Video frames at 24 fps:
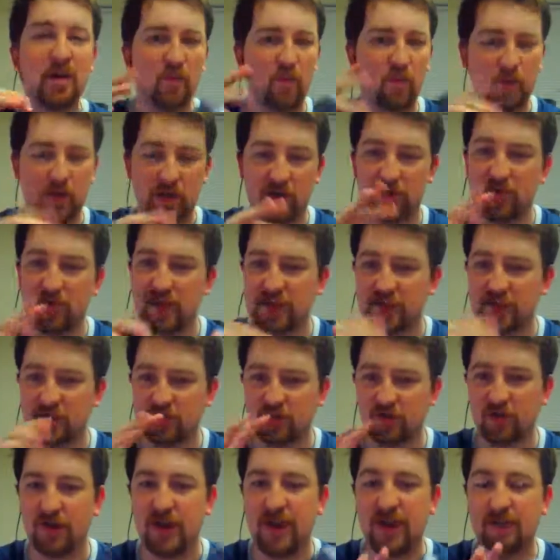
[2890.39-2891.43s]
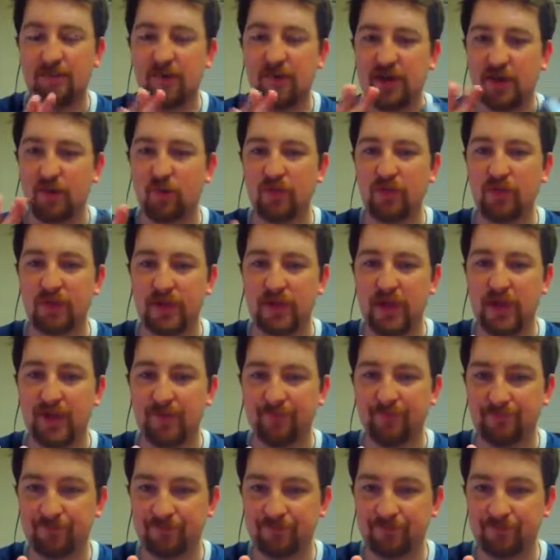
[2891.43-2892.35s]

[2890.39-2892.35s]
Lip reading: weird things start happening with the game.